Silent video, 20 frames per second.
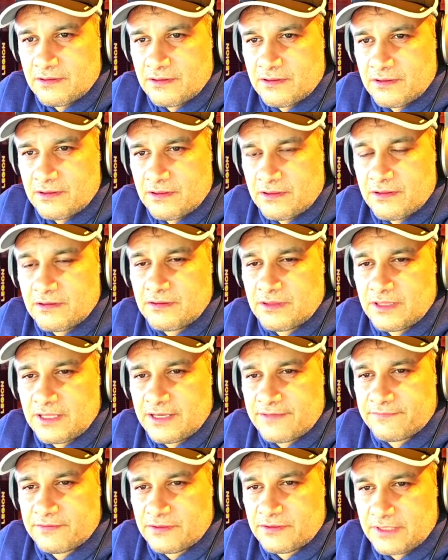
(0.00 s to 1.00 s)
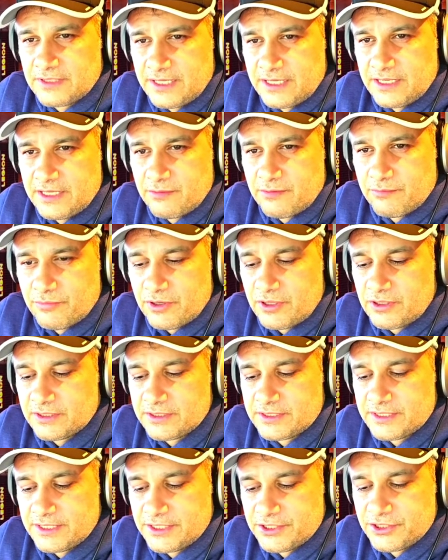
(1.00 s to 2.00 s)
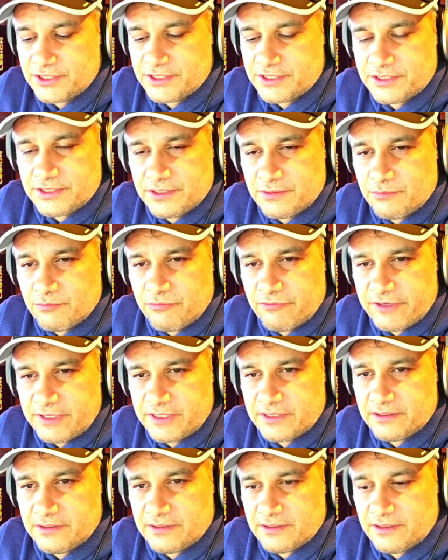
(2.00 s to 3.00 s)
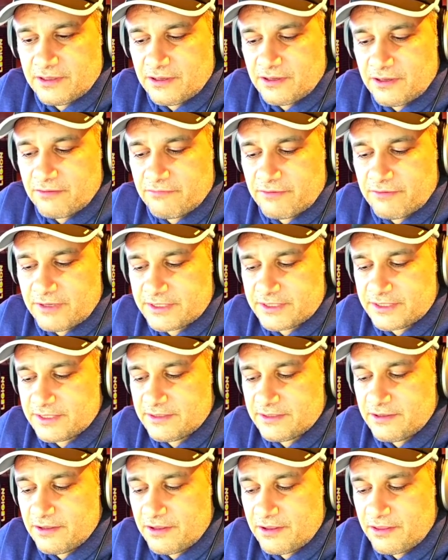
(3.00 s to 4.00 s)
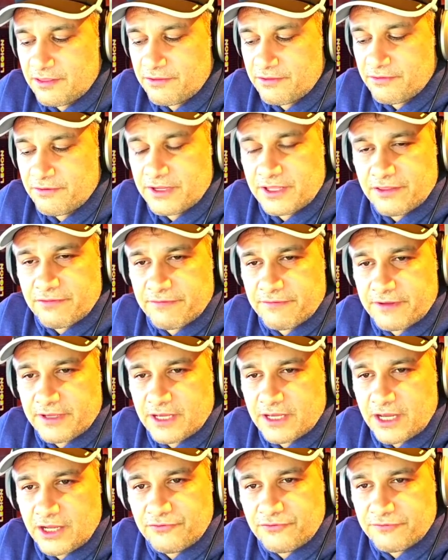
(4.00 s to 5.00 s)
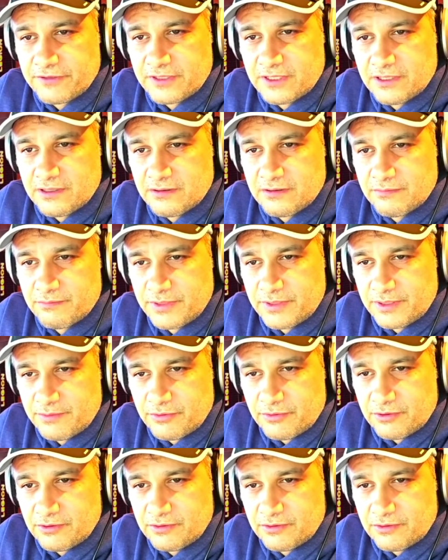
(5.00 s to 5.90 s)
the left-leaning politicians in Britain arrested 3,300 people